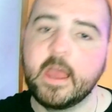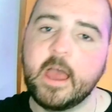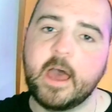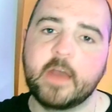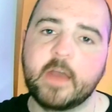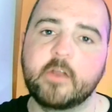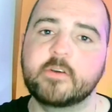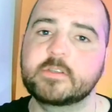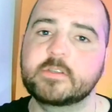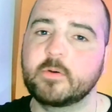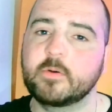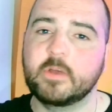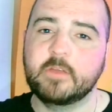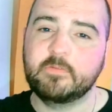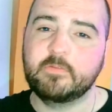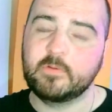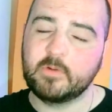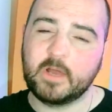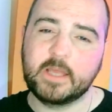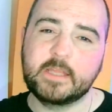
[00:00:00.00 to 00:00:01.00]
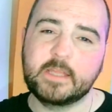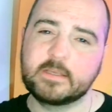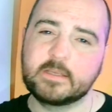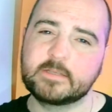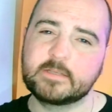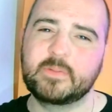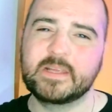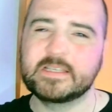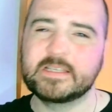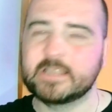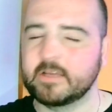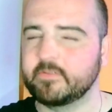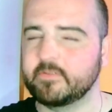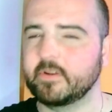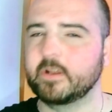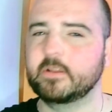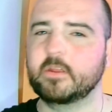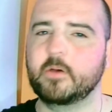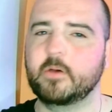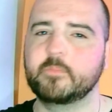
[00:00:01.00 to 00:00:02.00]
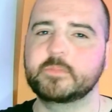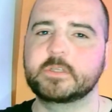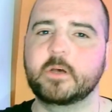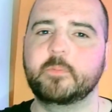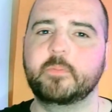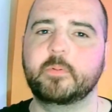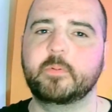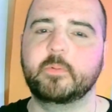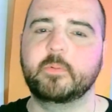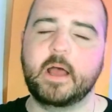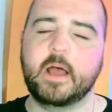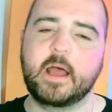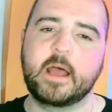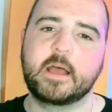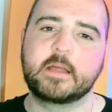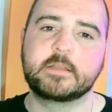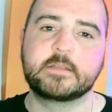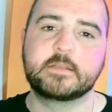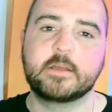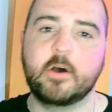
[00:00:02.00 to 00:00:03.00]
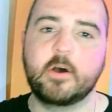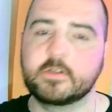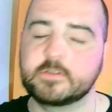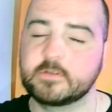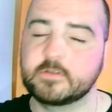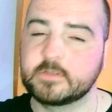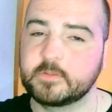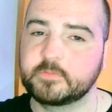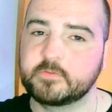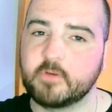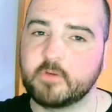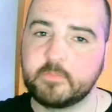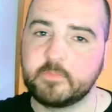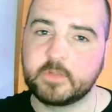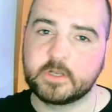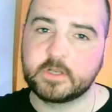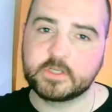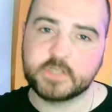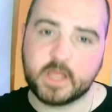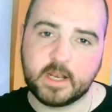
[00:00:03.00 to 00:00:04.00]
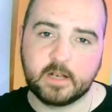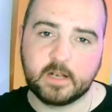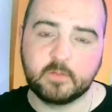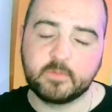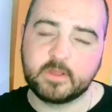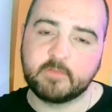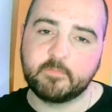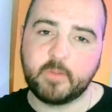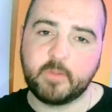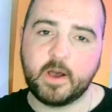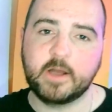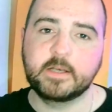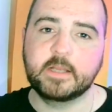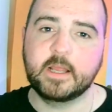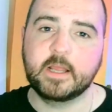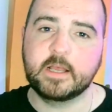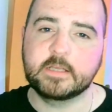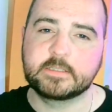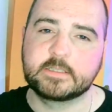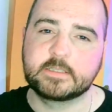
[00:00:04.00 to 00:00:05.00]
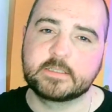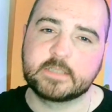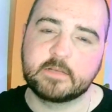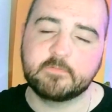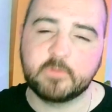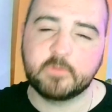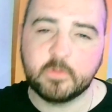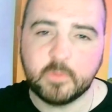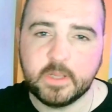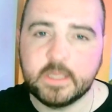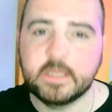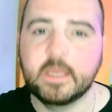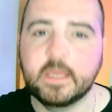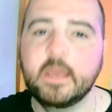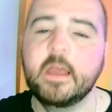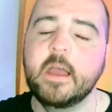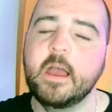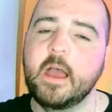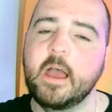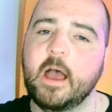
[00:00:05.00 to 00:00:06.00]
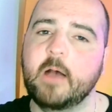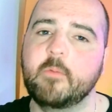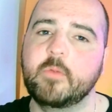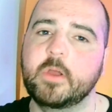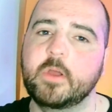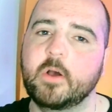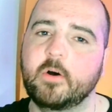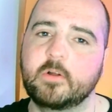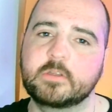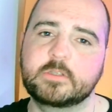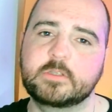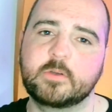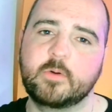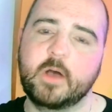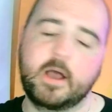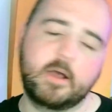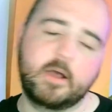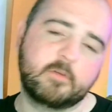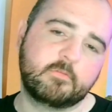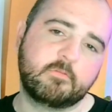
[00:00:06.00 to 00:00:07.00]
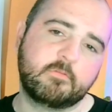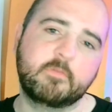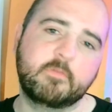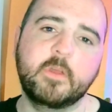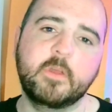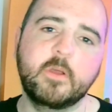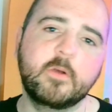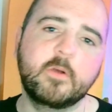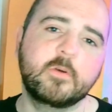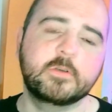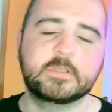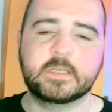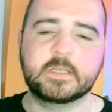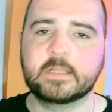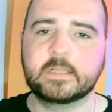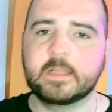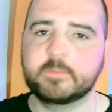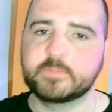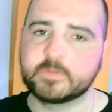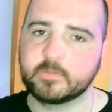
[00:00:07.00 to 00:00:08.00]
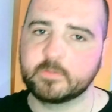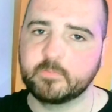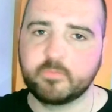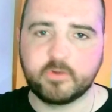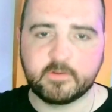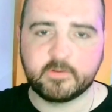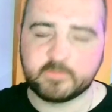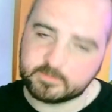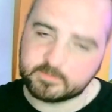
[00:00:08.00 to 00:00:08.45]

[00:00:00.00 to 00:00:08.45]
And also, if you like this, please give it a thumbs up, and also subscribe to the channel. We have podcasts every week, and we also have reviews and clips from previous